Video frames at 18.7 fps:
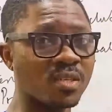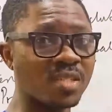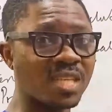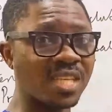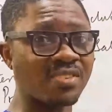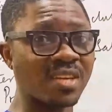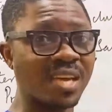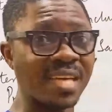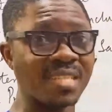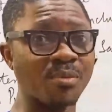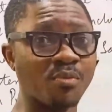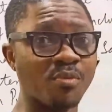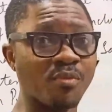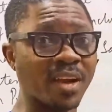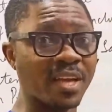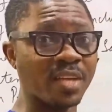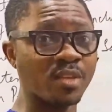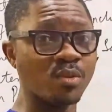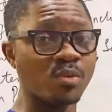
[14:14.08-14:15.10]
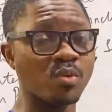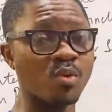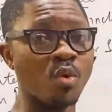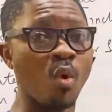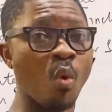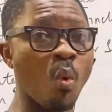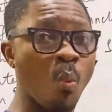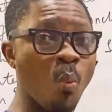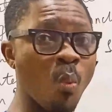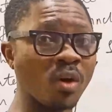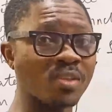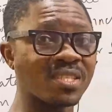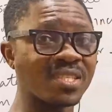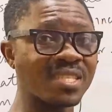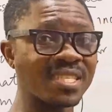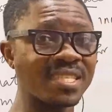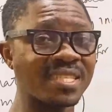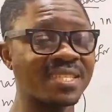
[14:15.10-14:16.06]
net realizable value,
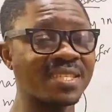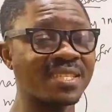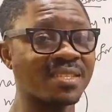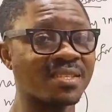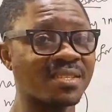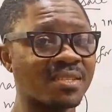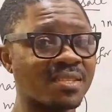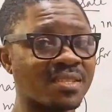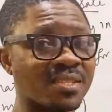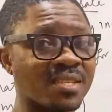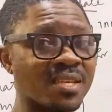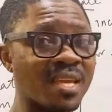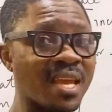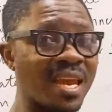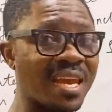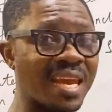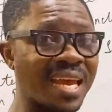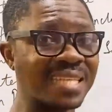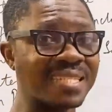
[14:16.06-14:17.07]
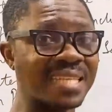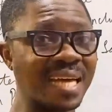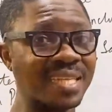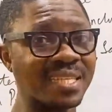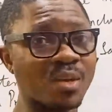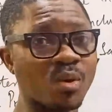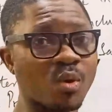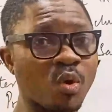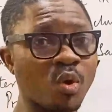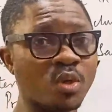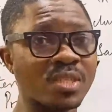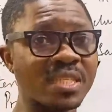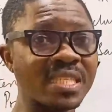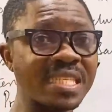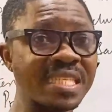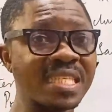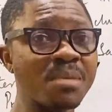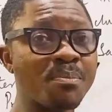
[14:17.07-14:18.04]
once it is less than the
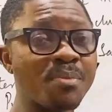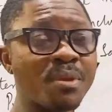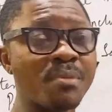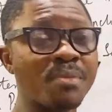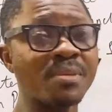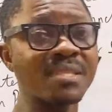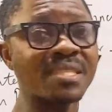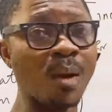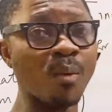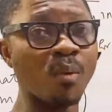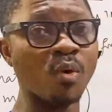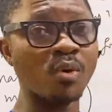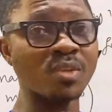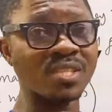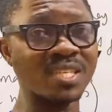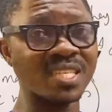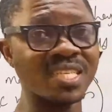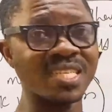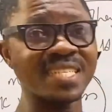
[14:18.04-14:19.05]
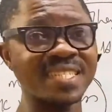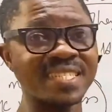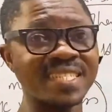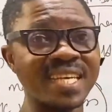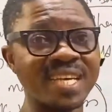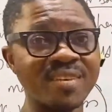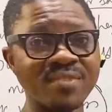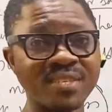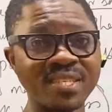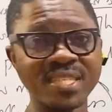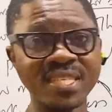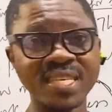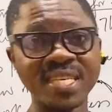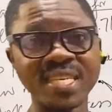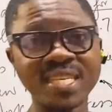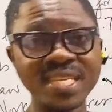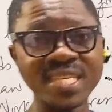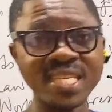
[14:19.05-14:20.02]
cost, it simply means that what? There is
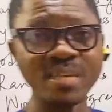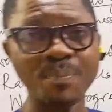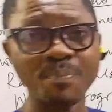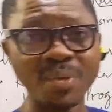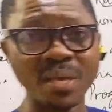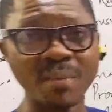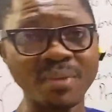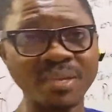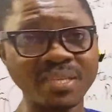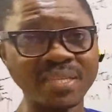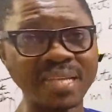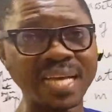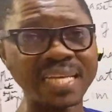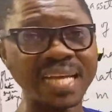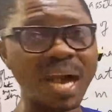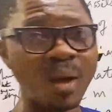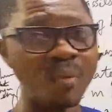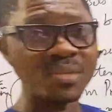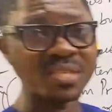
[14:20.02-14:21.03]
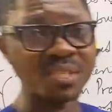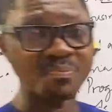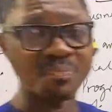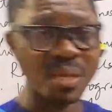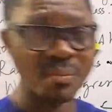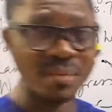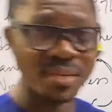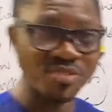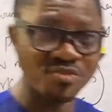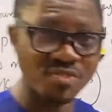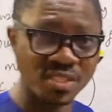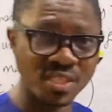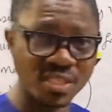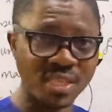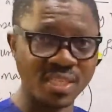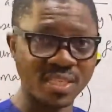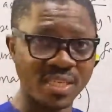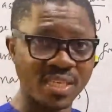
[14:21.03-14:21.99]
impairment. And how is impairment
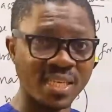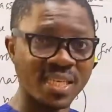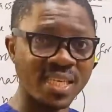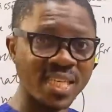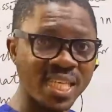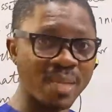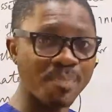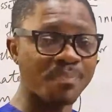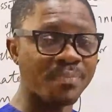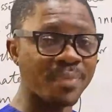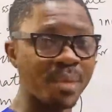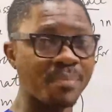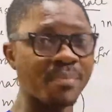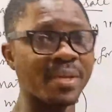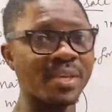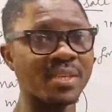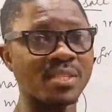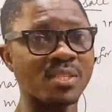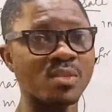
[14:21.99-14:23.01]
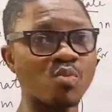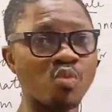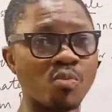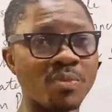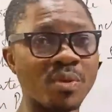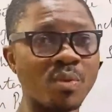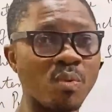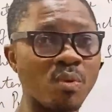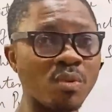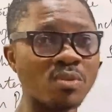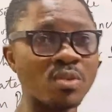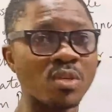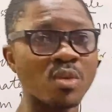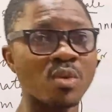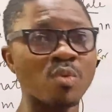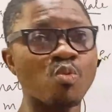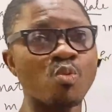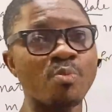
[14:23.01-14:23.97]
treated? Impairment will be what?
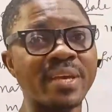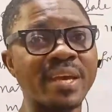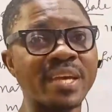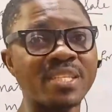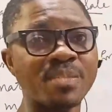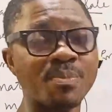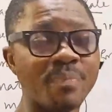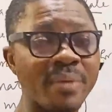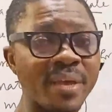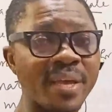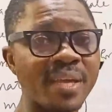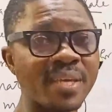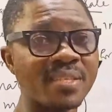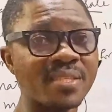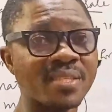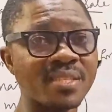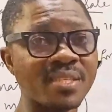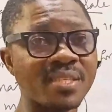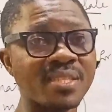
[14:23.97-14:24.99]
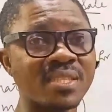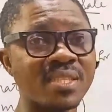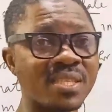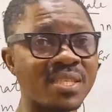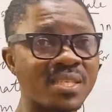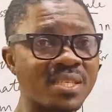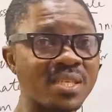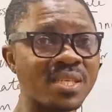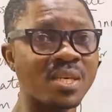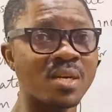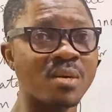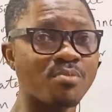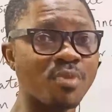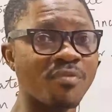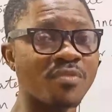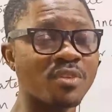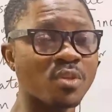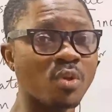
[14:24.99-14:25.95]
Will be expensed in the
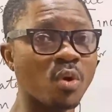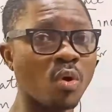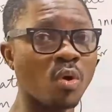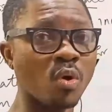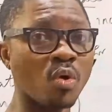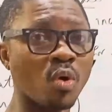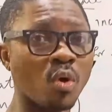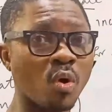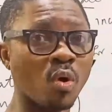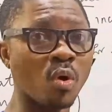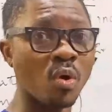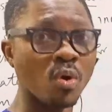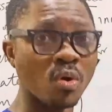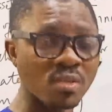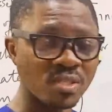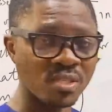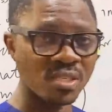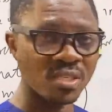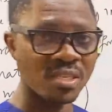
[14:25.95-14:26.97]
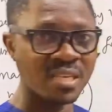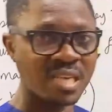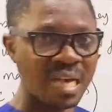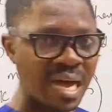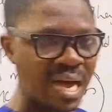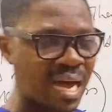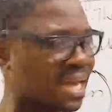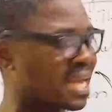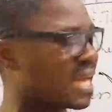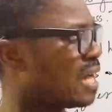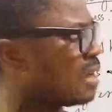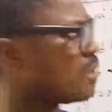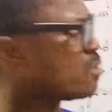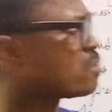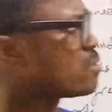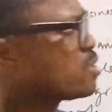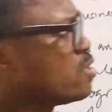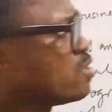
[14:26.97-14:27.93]
profit or loss
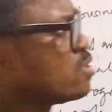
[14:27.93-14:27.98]
account,